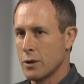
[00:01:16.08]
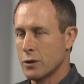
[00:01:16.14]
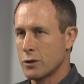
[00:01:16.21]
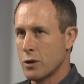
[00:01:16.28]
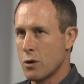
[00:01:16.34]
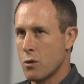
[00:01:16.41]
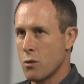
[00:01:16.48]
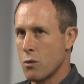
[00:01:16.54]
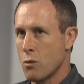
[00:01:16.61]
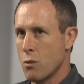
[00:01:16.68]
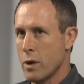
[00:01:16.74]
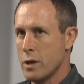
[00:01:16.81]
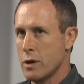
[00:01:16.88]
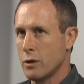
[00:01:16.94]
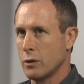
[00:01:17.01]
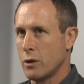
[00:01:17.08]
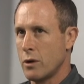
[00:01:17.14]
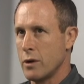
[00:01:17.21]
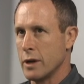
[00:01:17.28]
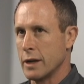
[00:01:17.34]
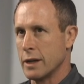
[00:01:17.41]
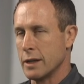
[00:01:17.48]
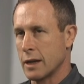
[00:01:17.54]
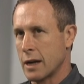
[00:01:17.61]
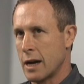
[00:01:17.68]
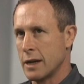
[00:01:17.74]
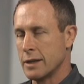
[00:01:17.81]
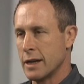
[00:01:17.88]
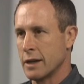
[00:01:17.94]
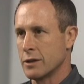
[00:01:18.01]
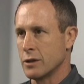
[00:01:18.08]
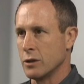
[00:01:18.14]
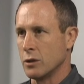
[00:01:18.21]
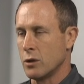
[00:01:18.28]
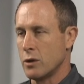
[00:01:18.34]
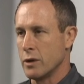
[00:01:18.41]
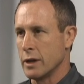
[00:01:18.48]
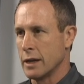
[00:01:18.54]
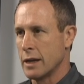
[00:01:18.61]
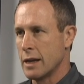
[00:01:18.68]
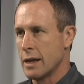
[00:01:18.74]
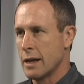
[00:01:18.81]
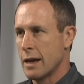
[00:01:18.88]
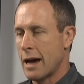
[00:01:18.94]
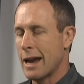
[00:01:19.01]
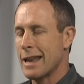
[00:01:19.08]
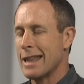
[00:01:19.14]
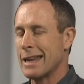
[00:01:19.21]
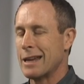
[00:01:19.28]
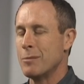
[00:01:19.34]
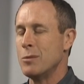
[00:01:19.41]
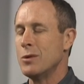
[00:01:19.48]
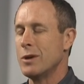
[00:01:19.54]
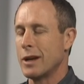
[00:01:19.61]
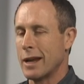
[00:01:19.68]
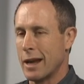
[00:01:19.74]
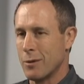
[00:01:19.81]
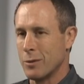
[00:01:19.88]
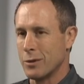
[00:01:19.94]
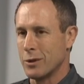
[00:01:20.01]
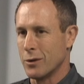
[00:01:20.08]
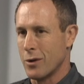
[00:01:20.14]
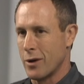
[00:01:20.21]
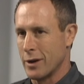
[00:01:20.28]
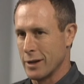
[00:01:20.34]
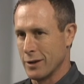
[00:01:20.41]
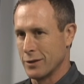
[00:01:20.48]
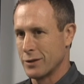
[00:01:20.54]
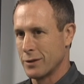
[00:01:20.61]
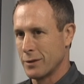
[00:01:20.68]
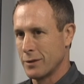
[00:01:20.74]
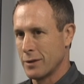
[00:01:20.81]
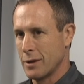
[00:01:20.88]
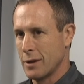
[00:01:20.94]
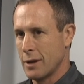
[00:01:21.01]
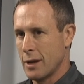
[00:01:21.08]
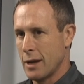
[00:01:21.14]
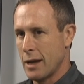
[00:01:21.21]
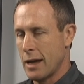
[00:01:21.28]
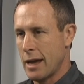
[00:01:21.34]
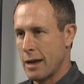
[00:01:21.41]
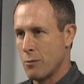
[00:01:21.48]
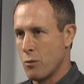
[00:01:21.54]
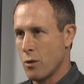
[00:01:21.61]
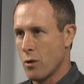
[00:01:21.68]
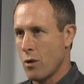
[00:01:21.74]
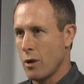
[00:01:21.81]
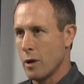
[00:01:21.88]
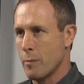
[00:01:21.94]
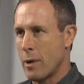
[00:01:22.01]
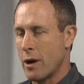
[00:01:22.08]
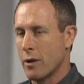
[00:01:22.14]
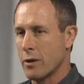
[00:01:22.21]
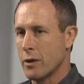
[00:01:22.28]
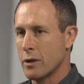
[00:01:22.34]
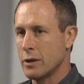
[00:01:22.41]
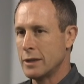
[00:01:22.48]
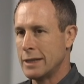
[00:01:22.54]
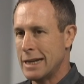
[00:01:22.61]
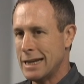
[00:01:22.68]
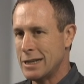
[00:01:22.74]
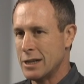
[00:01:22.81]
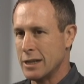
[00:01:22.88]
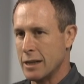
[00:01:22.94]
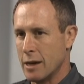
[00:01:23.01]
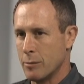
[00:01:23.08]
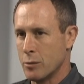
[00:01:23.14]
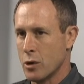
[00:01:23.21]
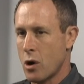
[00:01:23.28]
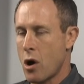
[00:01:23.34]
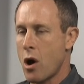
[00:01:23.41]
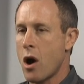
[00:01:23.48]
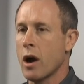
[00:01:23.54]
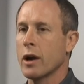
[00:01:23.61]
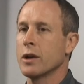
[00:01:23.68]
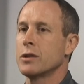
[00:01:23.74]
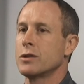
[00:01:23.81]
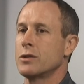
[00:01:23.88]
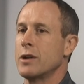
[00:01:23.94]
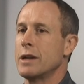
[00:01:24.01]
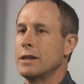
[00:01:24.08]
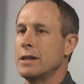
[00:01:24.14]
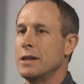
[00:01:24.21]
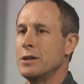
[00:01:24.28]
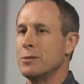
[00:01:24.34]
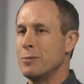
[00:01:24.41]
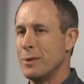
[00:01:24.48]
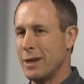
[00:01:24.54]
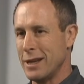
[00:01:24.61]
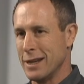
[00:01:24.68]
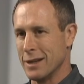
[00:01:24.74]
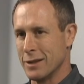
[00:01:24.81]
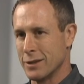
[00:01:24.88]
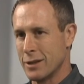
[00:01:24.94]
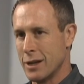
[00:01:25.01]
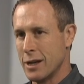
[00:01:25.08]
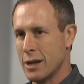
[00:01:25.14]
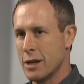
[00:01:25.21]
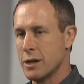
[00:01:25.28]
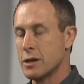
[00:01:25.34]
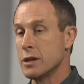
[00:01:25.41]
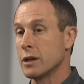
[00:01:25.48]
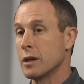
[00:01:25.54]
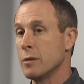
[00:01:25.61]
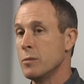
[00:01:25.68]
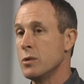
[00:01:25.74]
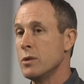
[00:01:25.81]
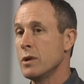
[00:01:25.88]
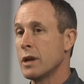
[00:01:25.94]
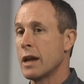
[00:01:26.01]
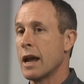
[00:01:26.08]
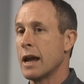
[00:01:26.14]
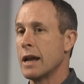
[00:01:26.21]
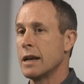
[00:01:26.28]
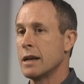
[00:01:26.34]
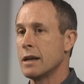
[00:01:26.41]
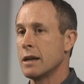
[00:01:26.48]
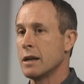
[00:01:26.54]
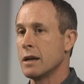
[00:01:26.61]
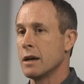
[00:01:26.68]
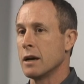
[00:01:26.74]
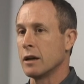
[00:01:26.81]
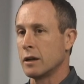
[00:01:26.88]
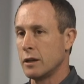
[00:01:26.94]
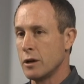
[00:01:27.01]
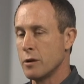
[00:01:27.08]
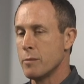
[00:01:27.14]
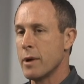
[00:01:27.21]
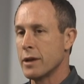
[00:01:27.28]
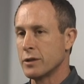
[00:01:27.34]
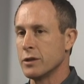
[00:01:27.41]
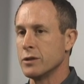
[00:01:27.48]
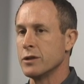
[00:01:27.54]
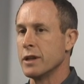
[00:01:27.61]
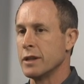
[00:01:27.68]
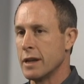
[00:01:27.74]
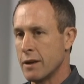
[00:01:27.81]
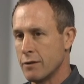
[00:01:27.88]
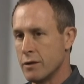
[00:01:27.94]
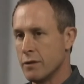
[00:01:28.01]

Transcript: So when they're learning, in the context of learning, how do they communicate with their audience? And we're all about teaching them to orchestrate these medias to communicate a clear message that they've